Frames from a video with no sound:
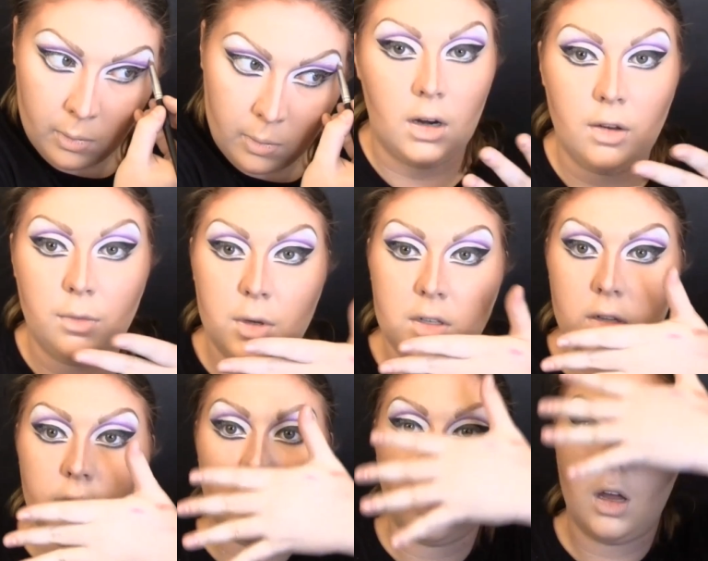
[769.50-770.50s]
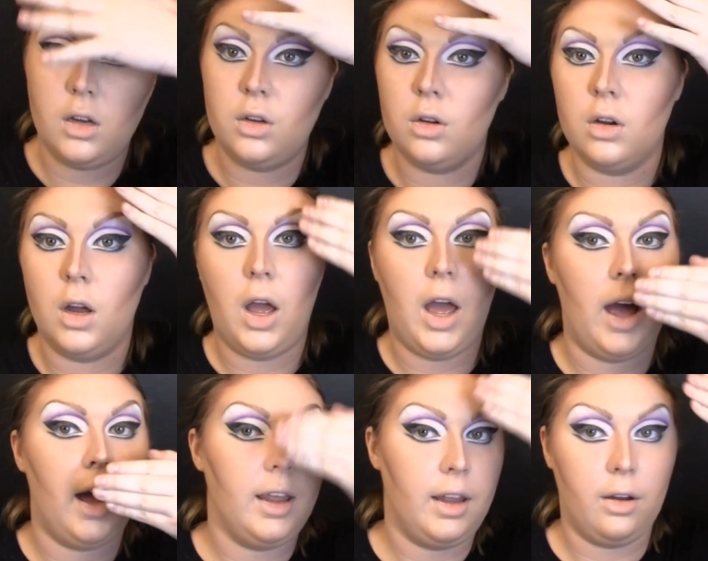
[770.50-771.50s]
I basically got your
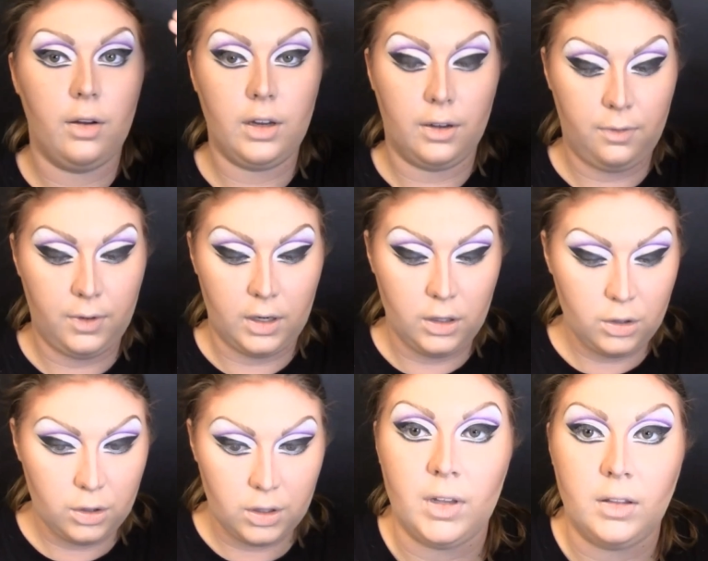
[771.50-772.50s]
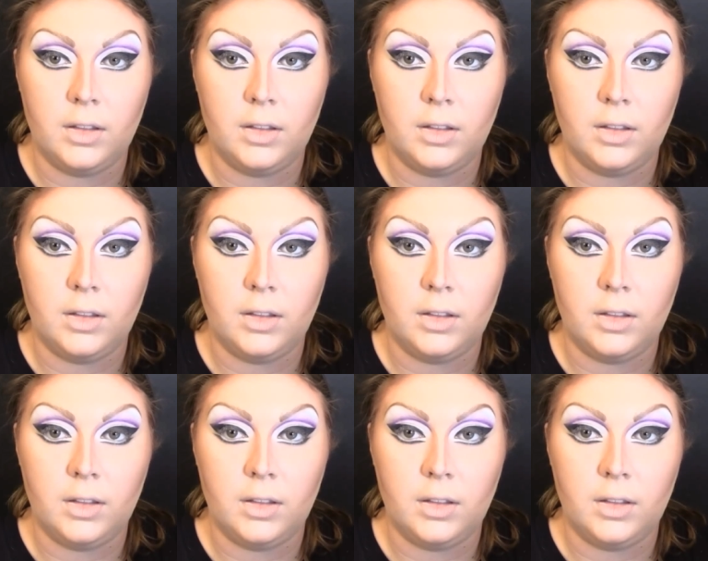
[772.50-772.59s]
eye area finished.